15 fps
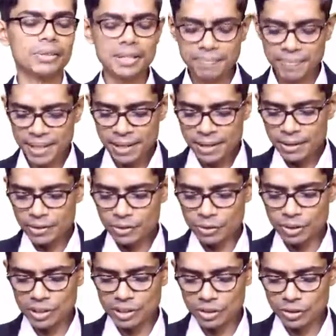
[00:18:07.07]
Okay,
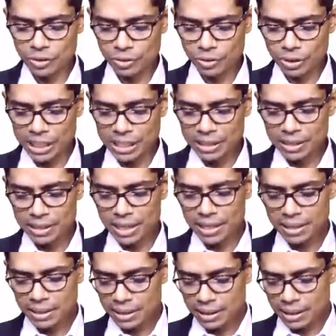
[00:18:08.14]
so this is
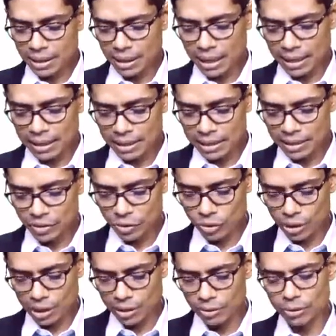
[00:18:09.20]
20 and it
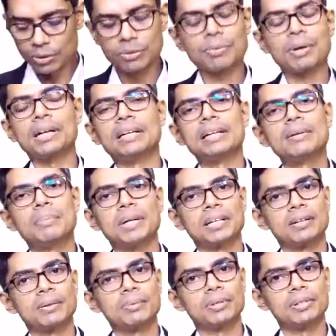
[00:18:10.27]
is around 200
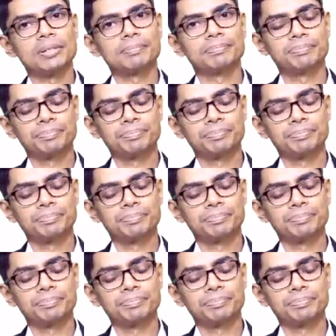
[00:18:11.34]
microvolt.